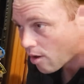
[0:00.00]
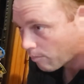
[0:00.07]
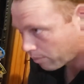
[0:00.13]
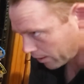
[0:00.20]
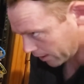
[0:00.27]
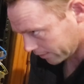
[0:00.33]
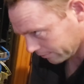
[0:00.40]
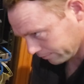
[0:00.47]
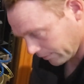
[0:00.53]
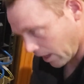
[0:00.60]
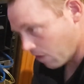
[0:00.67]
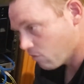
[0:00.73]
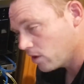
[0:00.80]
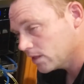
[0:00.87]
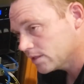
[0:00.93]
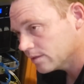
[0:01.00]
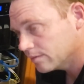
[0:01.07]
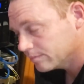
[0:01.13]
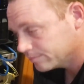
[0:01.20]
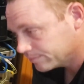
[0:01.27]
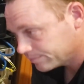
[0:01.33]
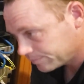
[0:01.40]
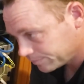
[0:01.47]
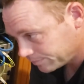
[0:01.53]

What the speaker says: But I want some